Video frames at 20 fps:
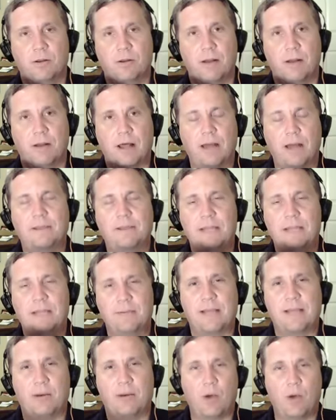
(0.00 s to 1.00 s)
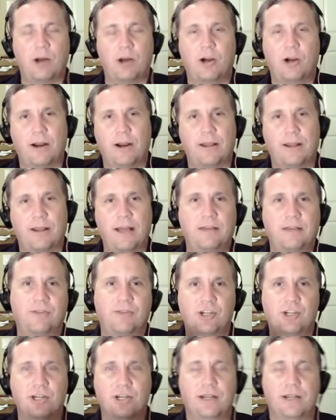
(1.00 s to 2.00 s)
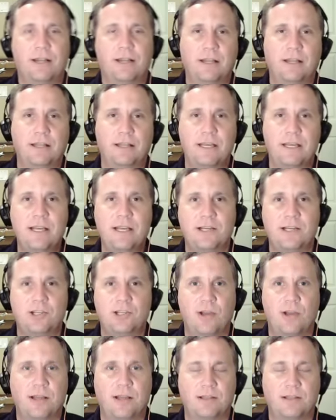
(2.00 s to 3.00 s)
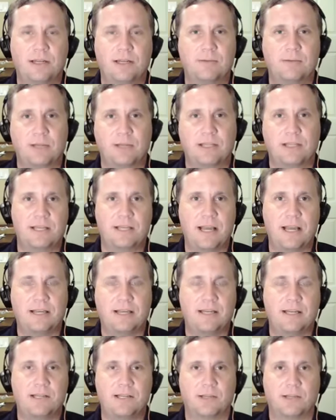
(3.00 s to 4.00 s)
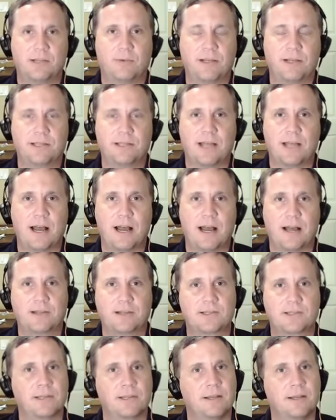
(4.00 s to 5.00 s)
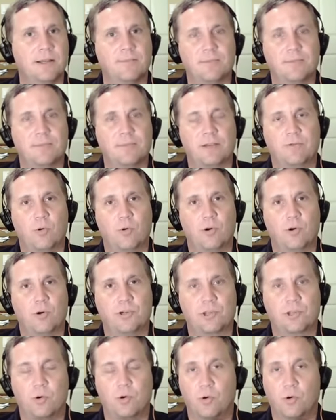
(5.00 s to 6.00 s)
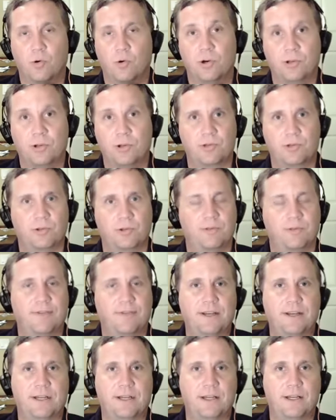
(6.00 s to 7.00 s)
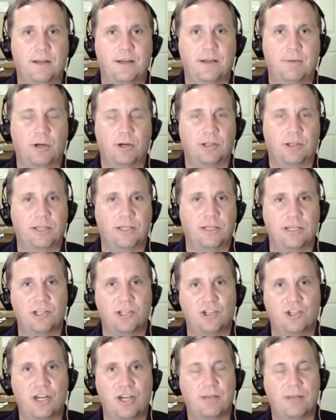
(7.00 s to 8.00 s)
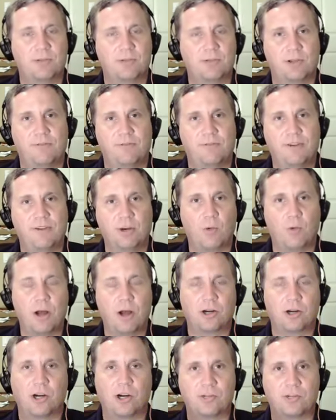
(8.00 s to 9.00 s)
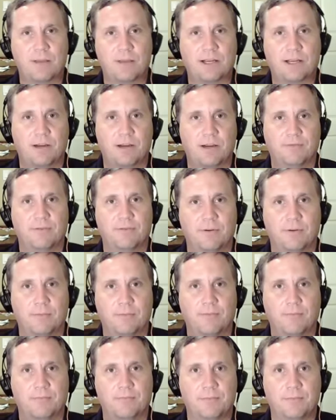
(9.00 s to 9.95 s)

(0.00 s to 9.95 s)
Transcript: lot of teams had a wild card out of that division. And then in the East, you had teams like the Yankees, the Red Sox, of course, the Orioles, who are the defending American League East champs. So you figure wild cards might come from